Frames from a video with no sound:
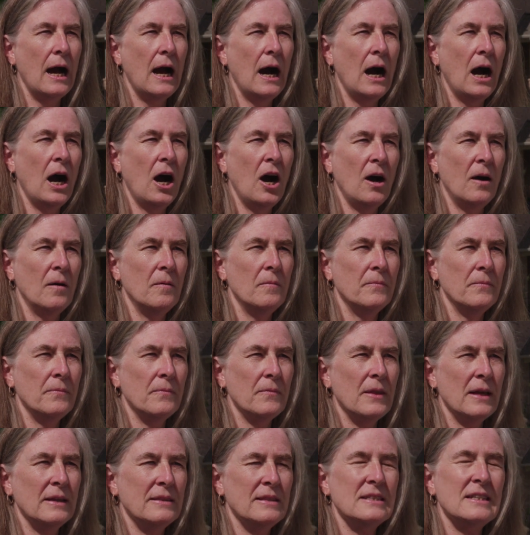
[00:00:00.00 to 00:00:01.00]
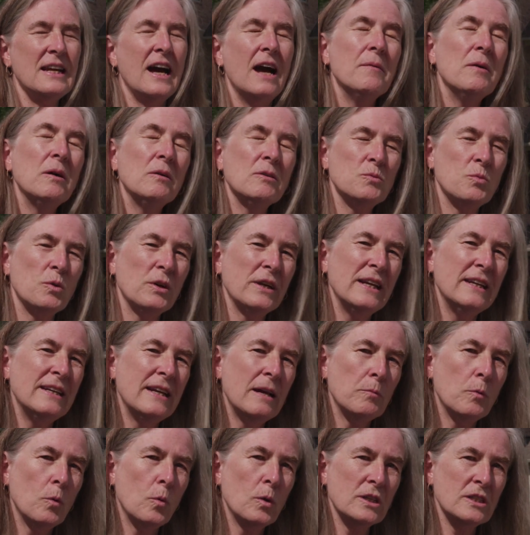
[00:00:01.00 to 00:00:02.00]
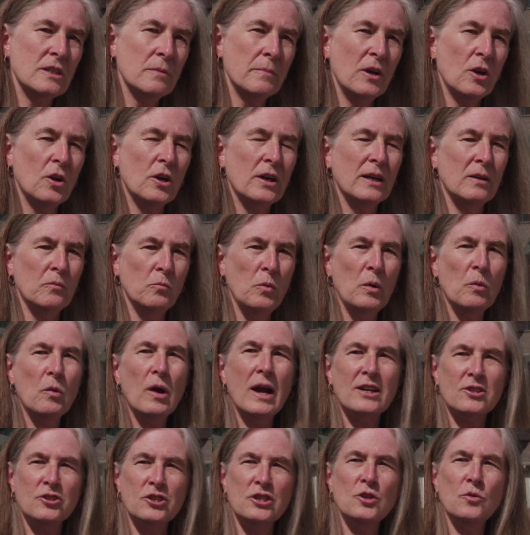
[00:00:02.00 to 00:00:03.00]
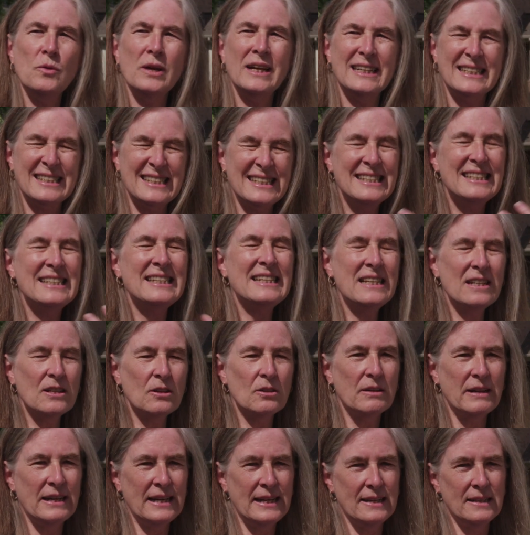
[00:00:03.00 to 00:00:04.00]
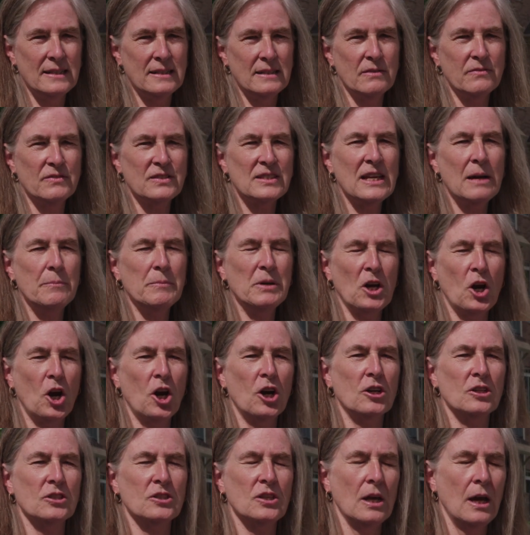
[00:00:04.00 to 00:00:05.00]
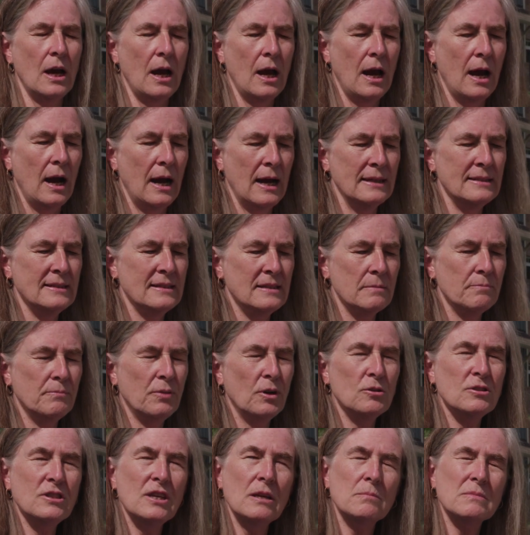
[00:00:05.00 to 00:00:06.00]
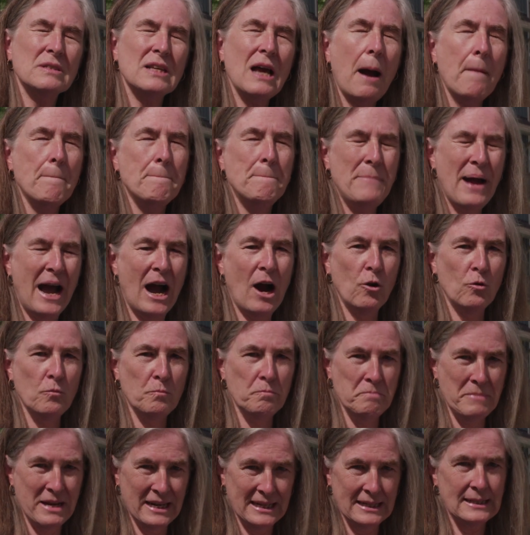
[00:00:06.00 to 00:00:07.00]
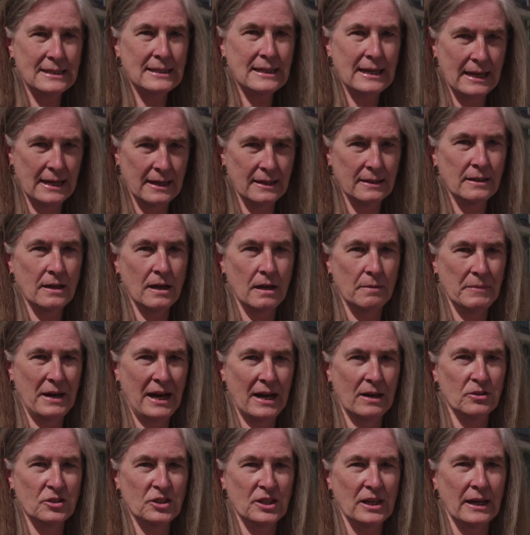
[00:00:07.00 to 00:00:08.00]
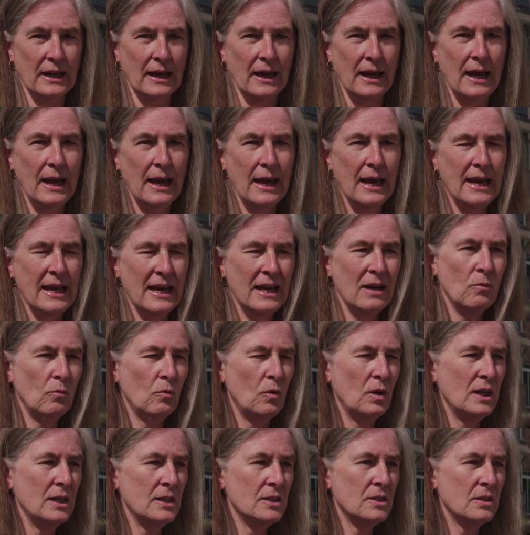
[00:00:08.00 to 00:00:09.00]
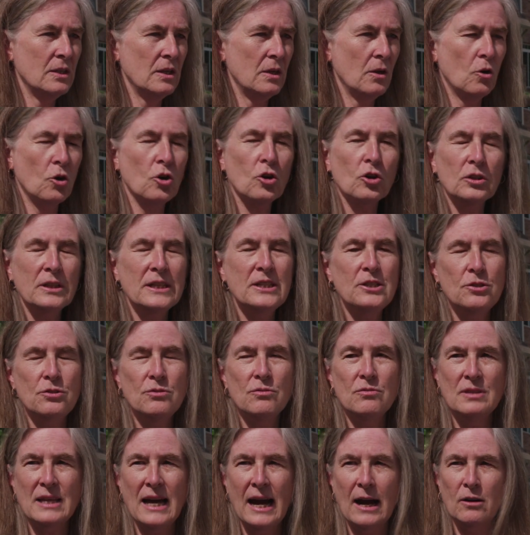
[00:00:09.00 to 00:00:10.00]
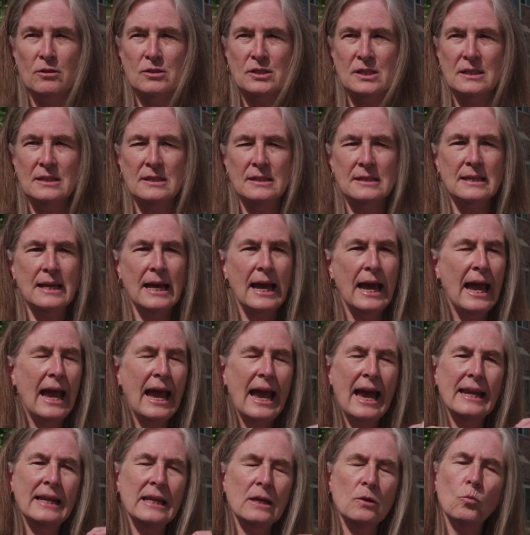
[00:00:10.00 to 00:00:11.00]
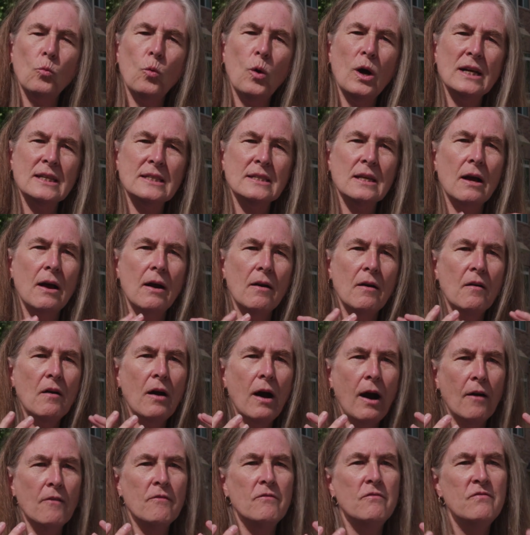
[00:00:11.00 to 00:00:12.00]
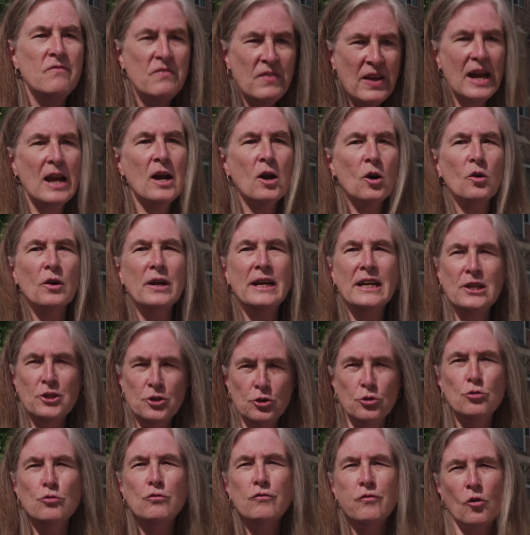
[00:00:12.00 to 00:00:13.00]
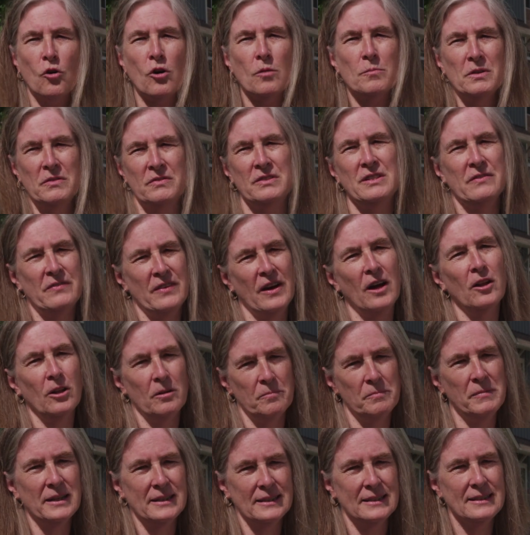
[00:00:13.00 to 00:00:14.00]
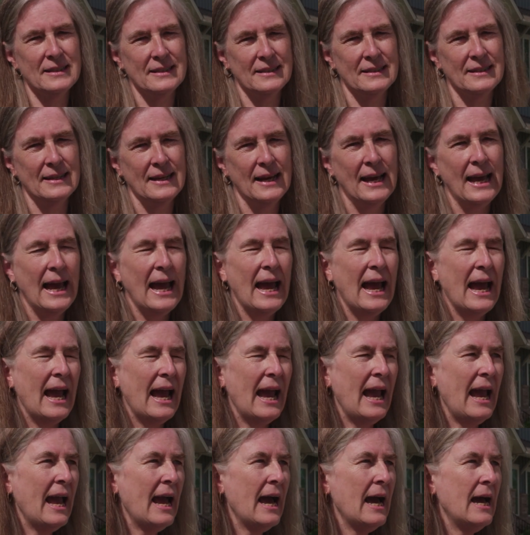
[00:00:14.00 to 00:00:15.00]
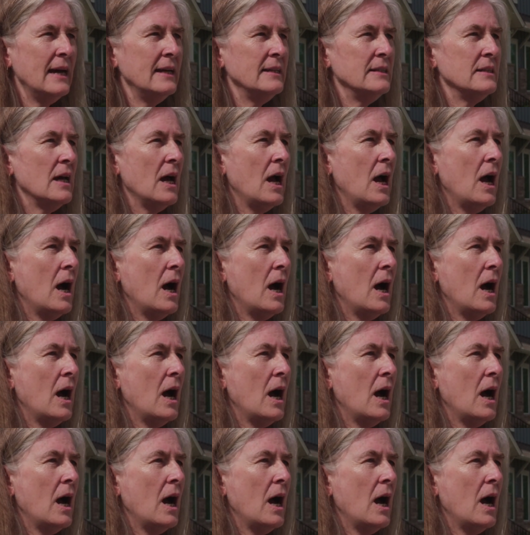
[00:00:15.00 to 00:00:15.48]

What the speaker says: at the time I was working at NeighborWorks America, we were actually doing a series of seminars and symposiums about mixed income housing. It was the early 2000s and it was a very new form of development. And